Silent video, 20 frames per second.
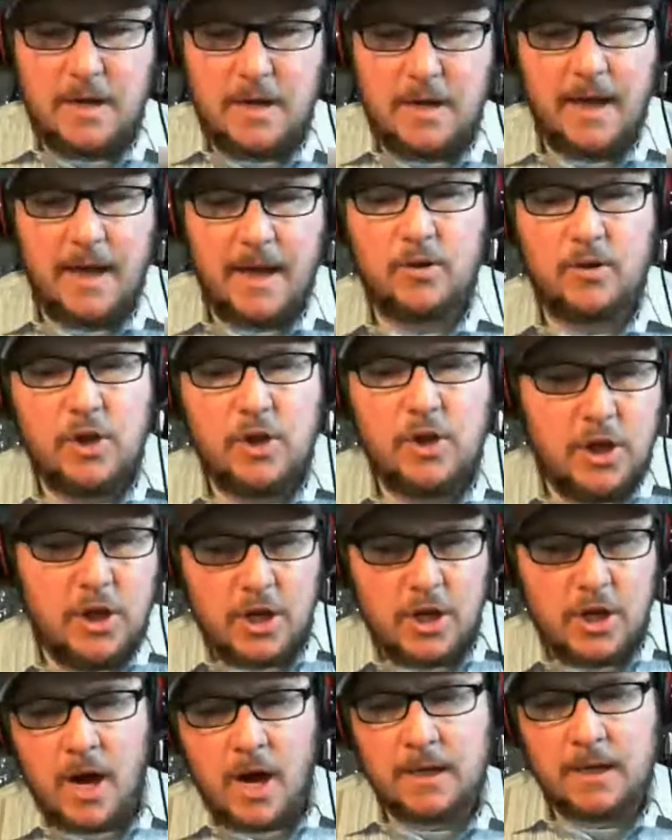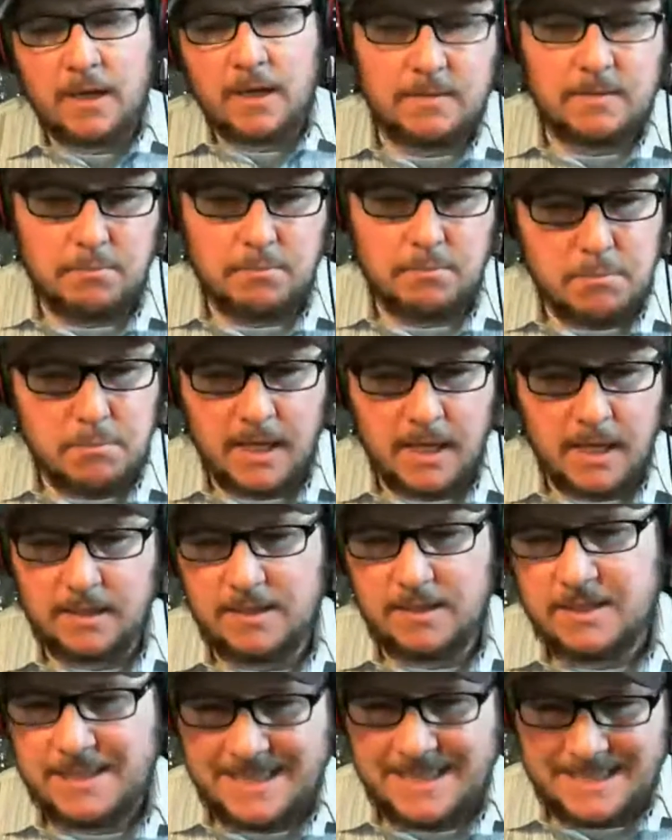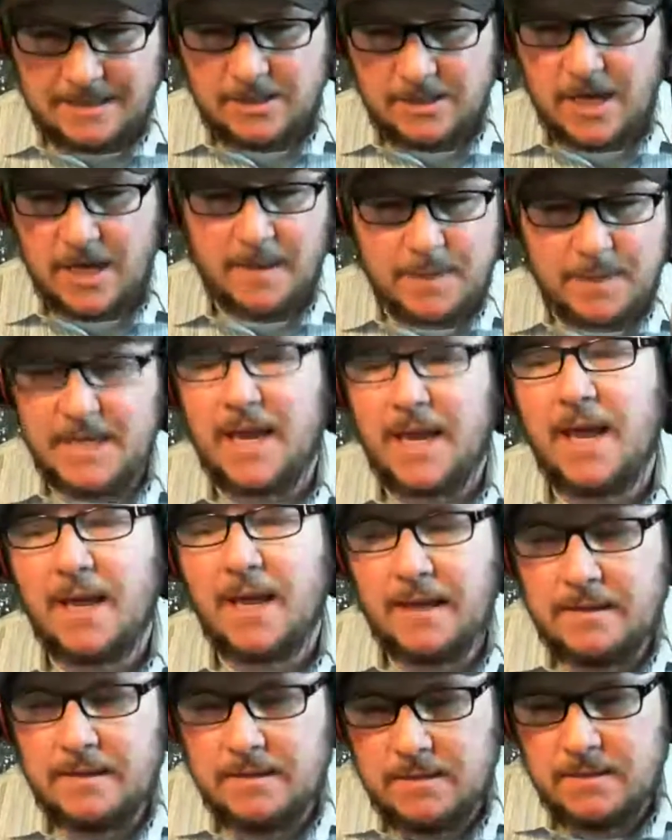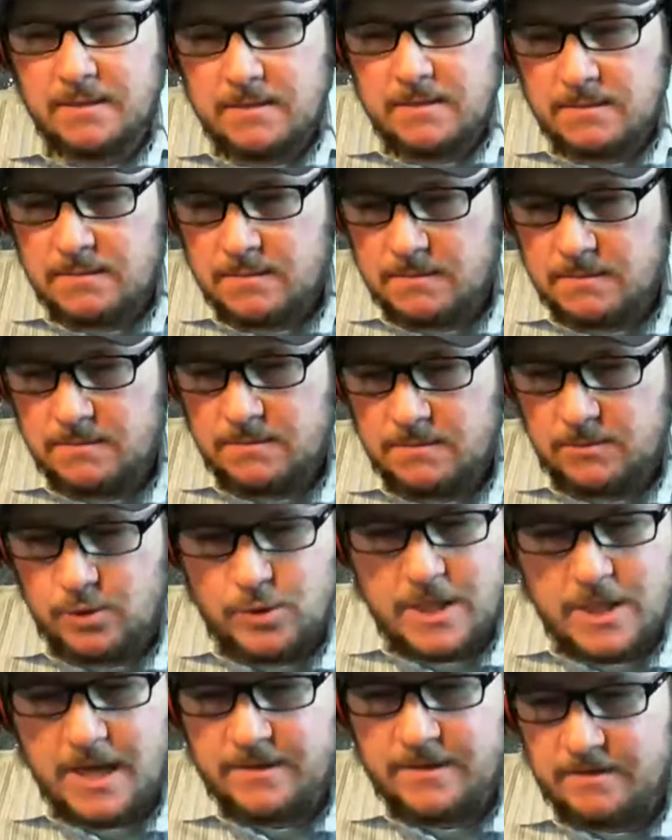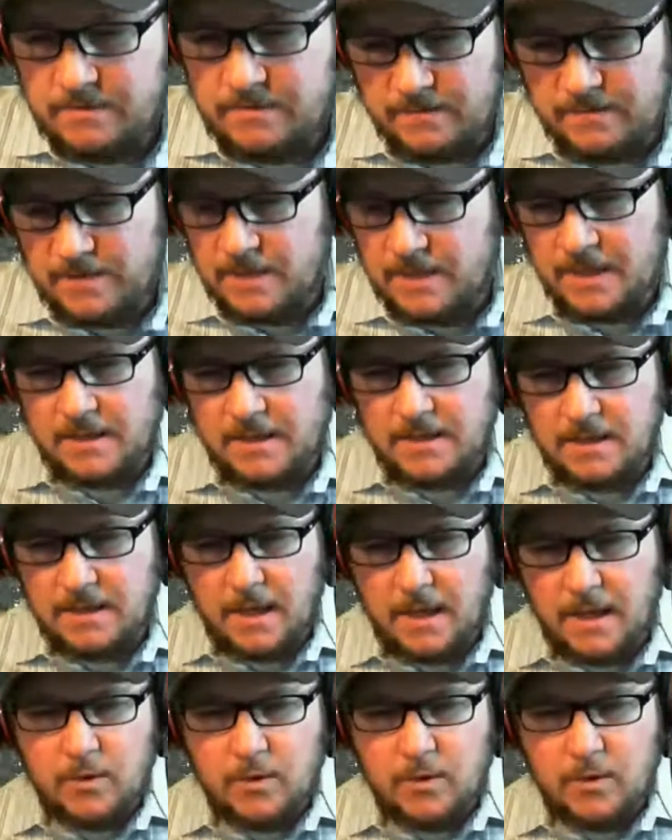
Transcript: I could not make a top ten, 2015. That yeah.